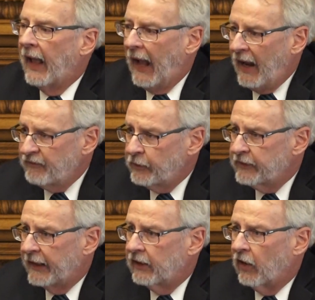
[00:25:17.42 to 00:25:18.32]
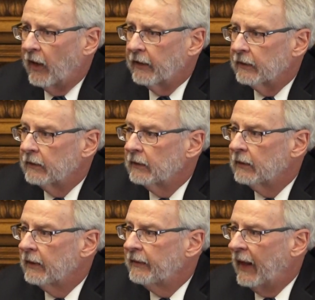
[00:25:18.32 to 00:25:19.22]
After Descartes,
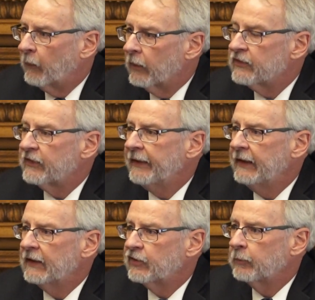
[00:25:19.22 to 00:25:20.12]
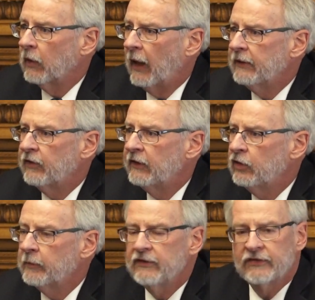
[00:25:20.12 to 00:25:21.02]
that word suddenly gets applied to
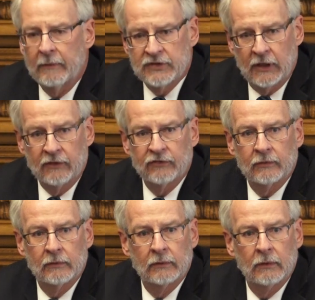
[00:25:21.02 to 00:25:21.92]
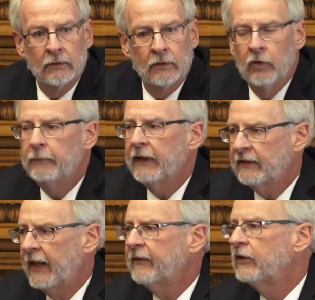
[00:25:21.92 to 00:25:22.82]
human subjects who
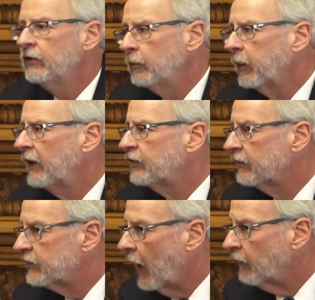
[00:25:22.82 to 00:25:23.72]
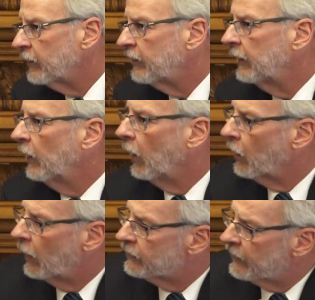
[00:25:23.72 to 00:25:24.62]
take the new place of sovereignty
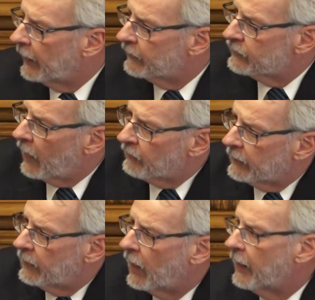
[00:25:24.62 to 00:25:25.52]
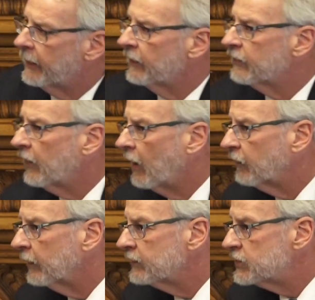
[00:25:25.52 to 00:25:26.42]
alongside a sovereign God and a
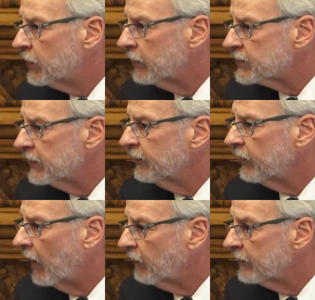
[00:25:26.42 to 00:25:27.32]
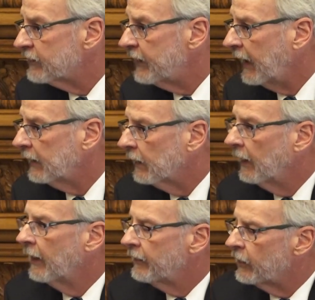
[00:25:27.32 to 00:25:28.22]
sovereign church and a sovereign state.
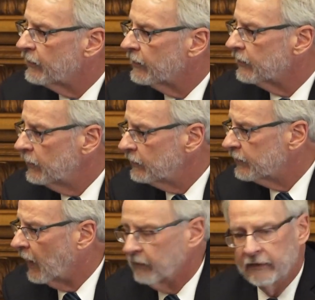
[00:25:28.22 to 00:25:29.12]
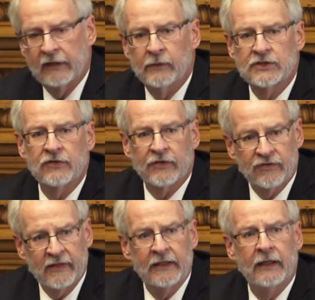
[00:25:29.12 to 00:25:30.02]
There's this new sovereignty, which is
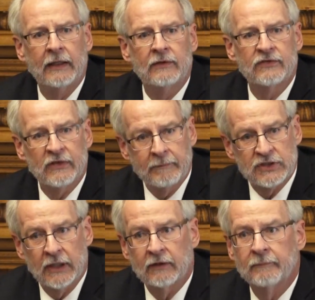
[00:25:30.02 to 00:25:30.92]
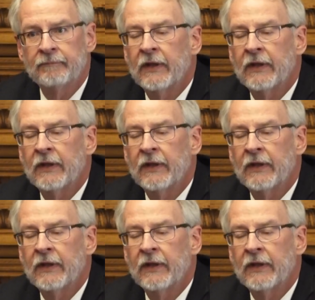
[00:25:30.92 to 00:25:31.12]
this thinking subject.